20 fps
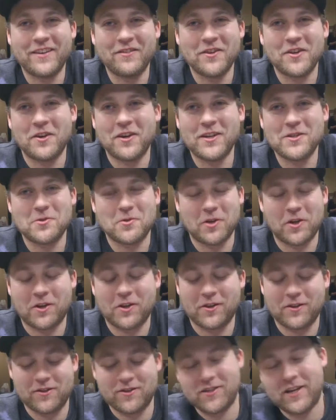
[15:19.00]
even though that's the
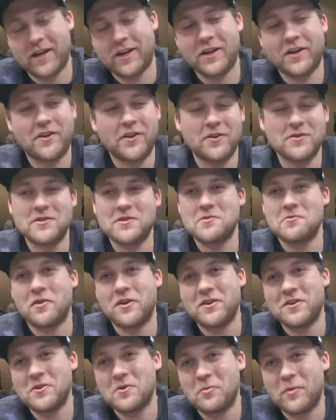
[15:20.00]
second closest
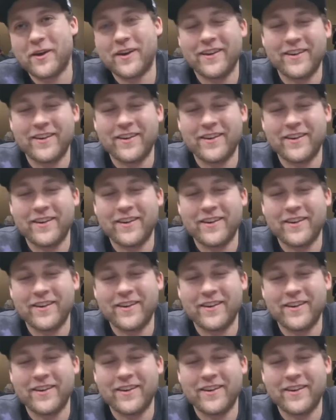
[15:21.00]
one to me.